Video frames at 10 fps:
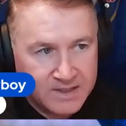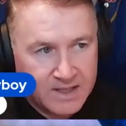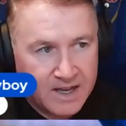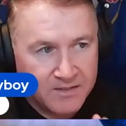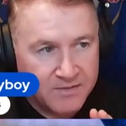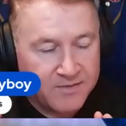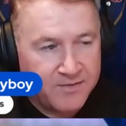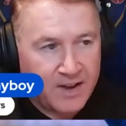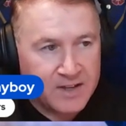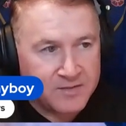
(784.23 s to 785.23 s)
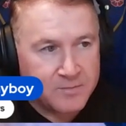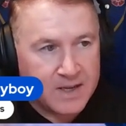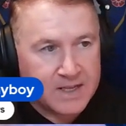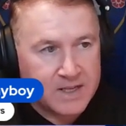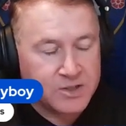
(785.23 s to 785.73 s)
to that 5
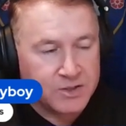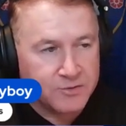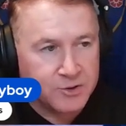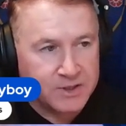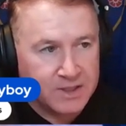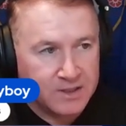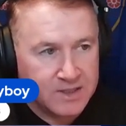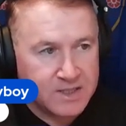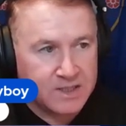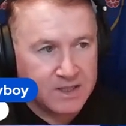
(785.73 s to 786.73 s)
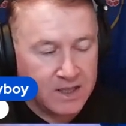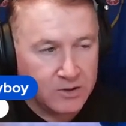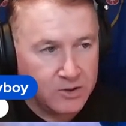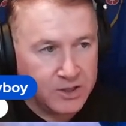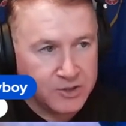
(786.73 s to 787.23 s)
minutes, you've got to listen to a
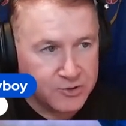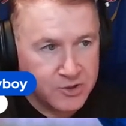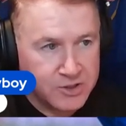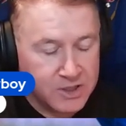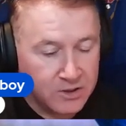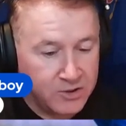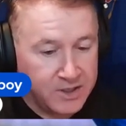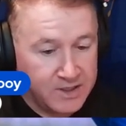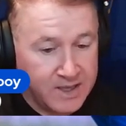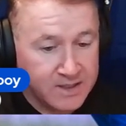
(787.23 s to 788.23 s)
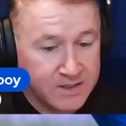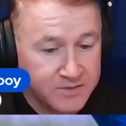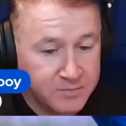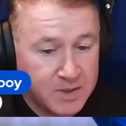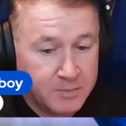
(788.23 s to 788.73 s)
lot of dross and a lot of
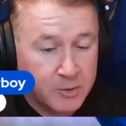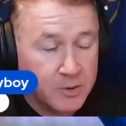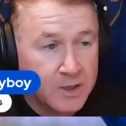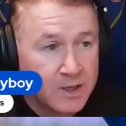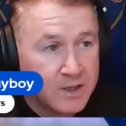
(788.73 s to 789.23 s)
negative people. Yeah.